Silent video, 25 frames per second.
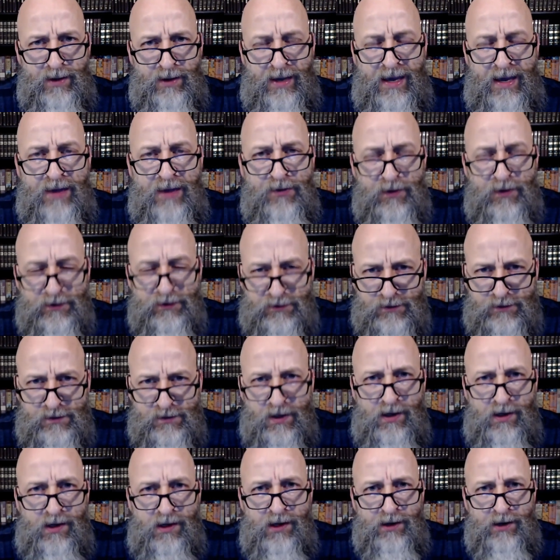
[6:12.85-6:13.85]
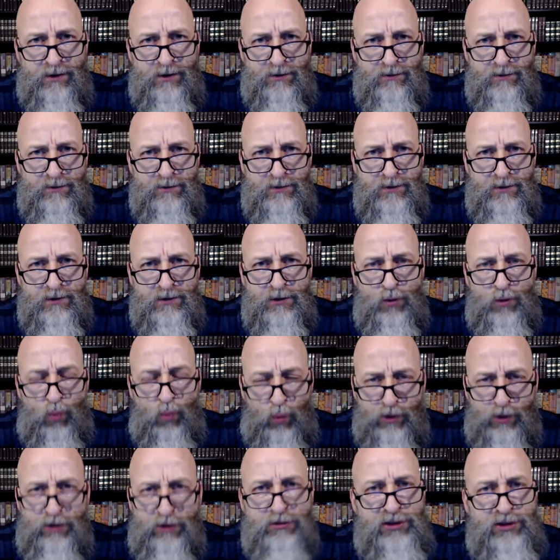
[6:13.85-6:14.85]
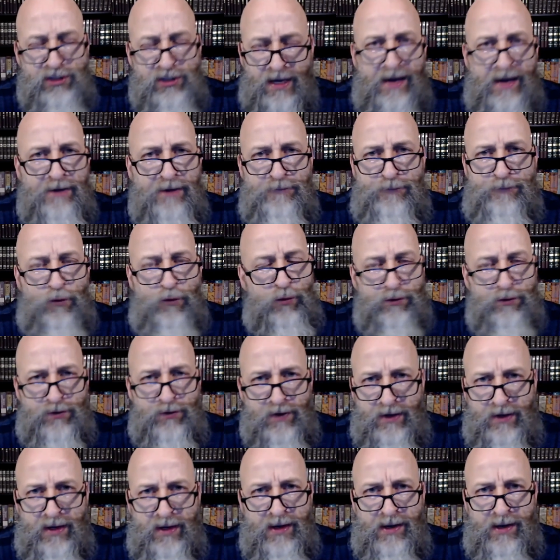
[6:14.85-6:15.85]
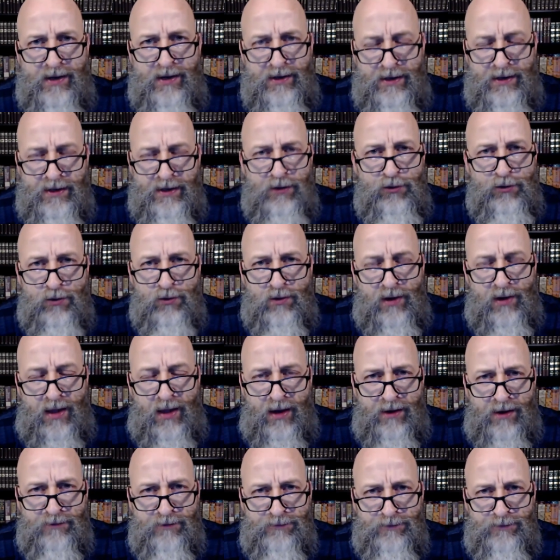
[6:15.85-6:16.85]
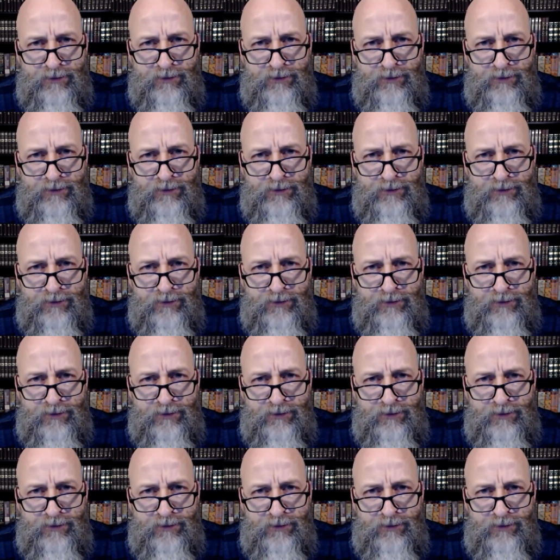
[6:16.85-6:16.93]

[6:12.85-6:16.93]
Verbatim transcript: And the sun will shine forth again in your life.